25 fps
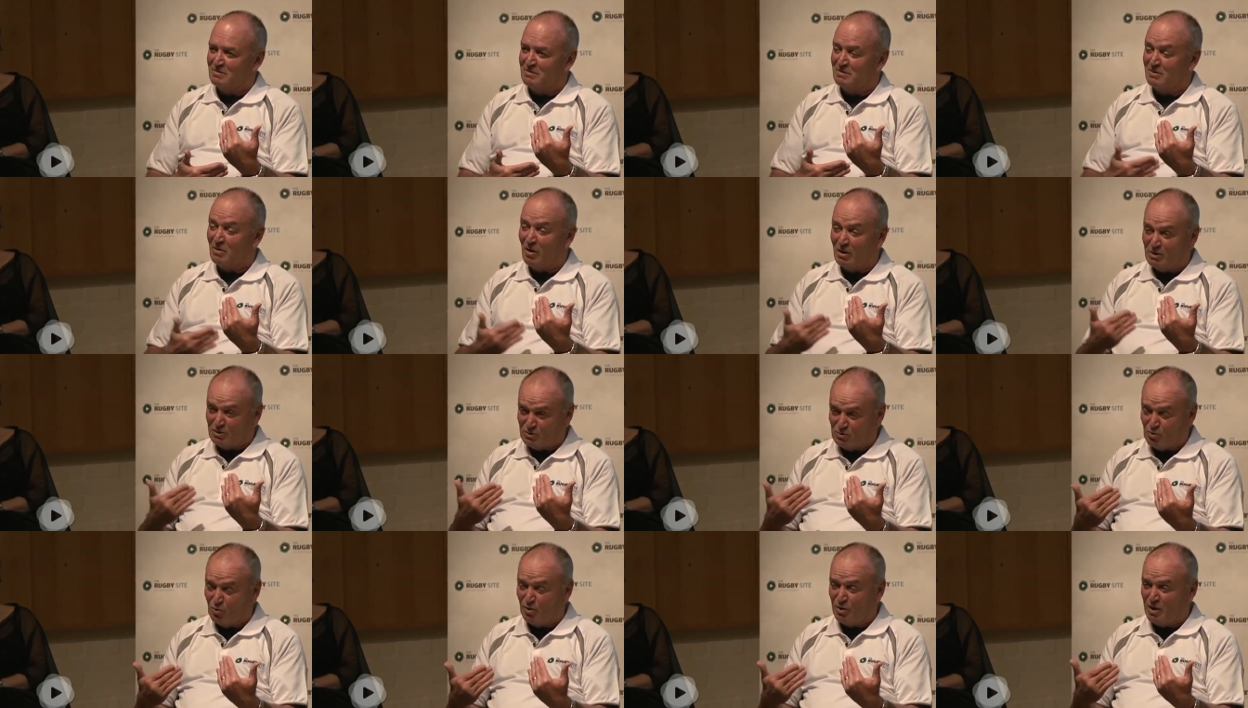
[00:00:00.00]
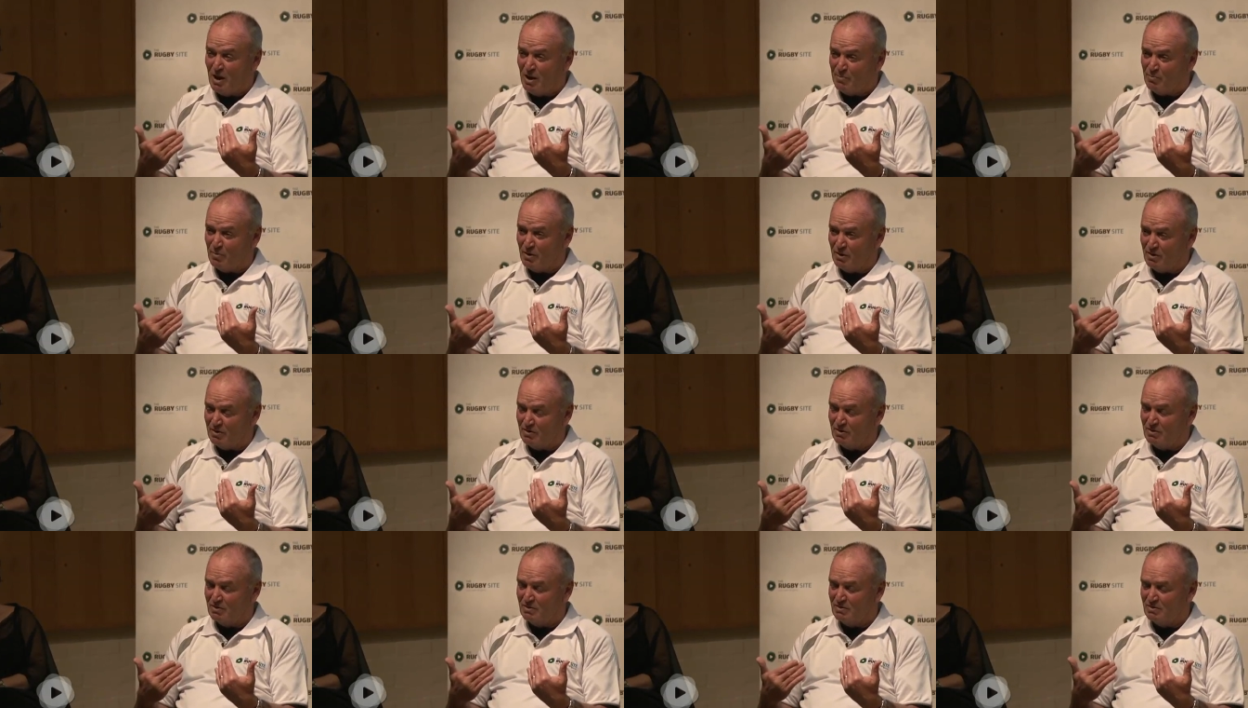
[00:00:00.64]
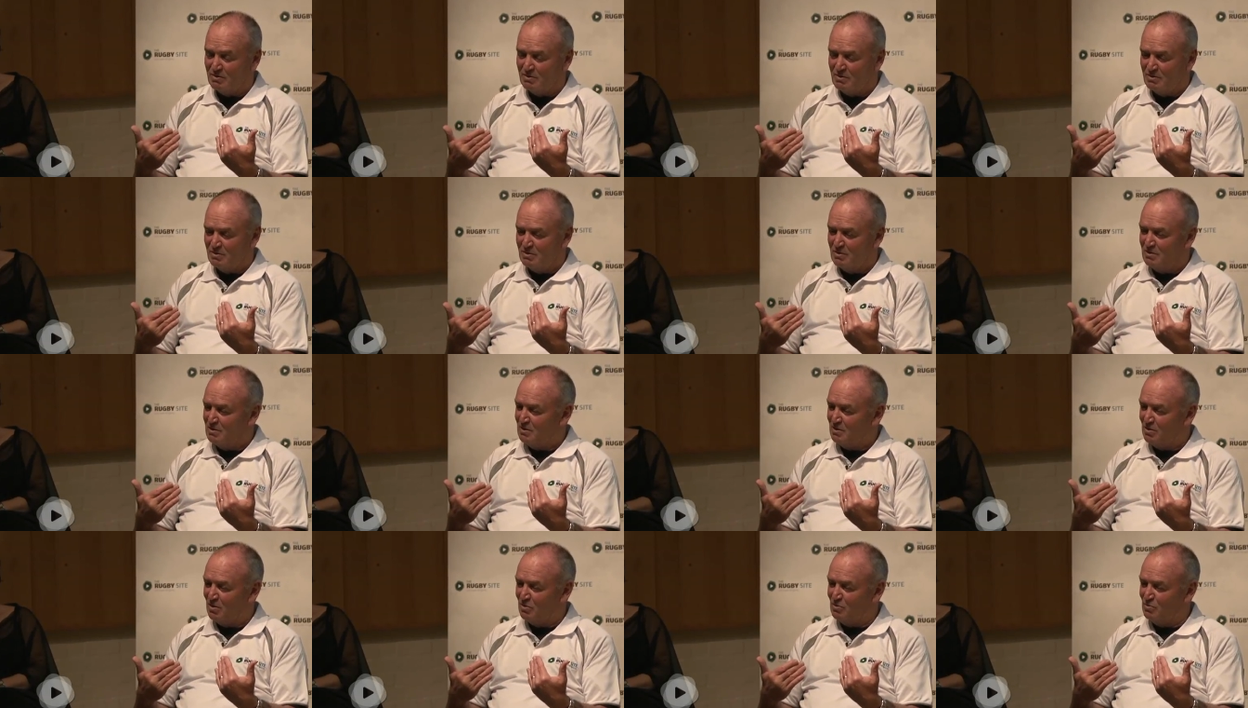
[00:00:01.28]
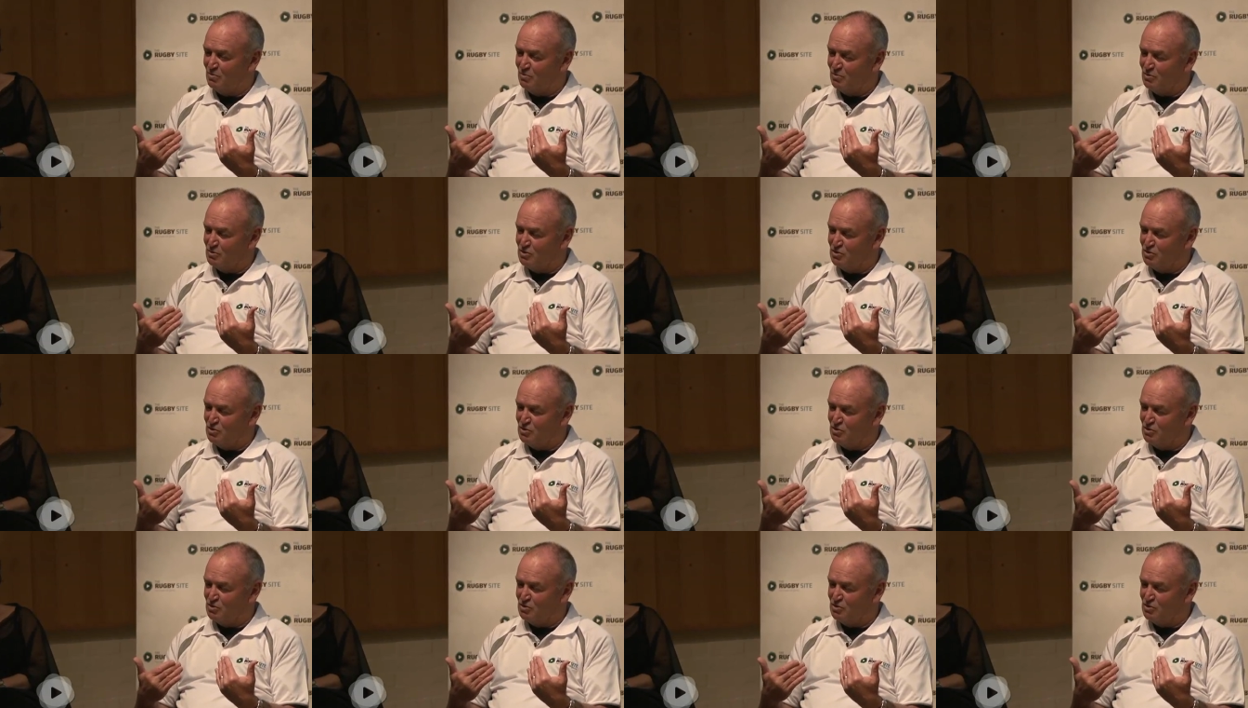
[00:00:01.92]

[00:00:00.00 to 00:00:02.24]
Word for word: And I saw it happen. And I thought,